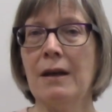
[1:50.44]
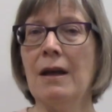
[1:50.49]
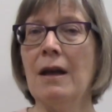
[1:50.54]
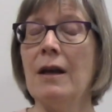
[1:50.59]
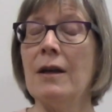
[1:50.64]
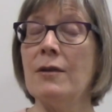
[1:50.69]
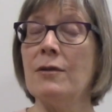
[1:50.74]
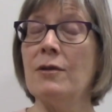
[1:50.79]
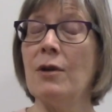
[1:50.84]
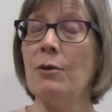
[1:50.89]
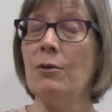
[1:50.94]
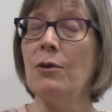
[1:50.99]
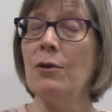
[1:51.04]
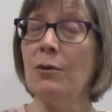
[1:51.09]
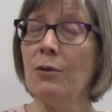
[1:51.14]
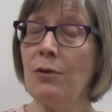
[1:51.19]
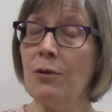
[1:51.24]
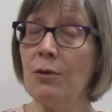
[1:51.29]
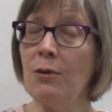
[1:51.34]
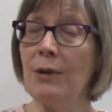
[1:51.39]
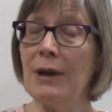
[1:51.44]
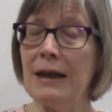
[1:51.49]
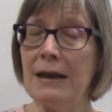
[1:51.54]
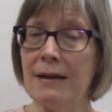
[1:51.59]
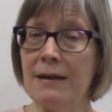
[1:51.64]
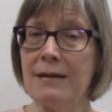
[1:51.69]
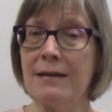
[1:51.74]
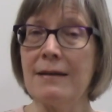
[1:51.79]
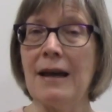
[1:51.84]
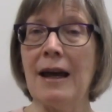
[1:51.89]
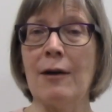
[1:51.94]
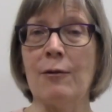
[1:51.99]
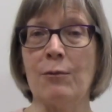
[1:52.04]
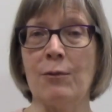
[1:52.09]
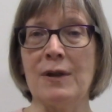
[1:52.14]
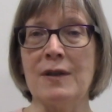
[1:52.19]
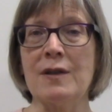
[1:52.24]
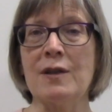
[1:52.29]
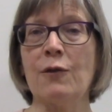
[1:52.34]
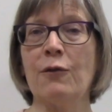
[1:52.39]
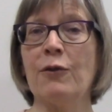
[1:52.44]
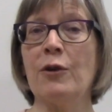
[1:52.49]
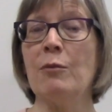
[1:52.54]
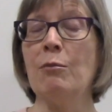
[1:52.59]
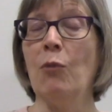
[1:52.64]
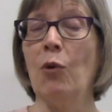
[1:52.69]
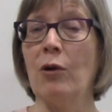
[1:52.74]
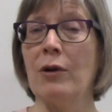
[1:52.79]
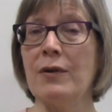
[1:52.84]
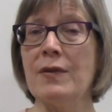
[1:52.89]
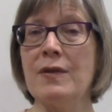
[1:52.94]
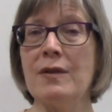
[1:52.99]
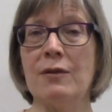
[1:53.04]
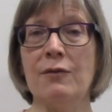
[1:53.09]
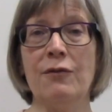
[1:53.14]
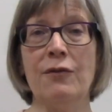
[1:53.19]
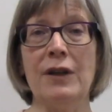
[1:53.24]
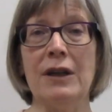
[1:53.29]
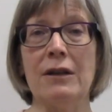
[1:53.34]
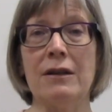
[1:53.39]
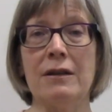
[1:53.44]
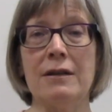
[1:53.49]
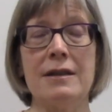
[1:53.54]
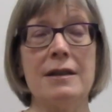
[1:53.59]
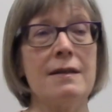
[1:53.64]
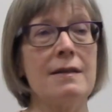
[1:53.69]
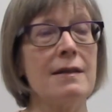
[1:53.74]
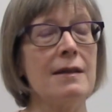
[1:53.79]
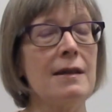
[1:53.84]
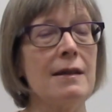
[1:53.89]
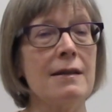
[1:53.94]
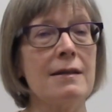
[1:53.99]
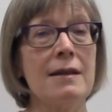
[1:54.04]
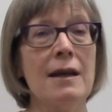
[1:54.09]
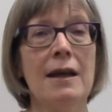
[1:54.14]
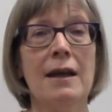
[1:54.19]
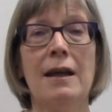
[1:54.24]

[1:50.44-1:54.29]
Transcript: So who is at risk for more severe disease